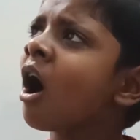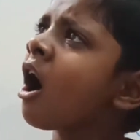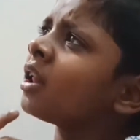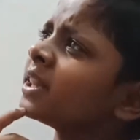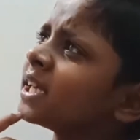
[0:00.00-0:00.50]

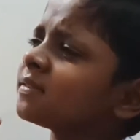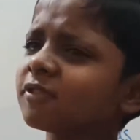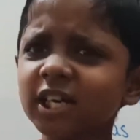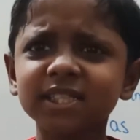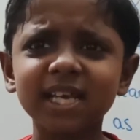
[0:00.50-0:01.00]
All these
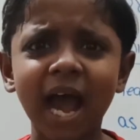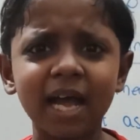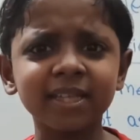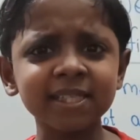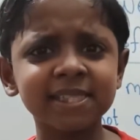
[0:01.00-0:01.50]
words
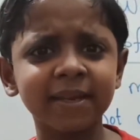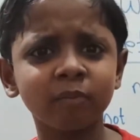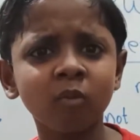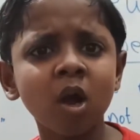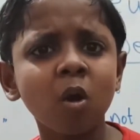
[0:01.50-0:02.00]
are the same.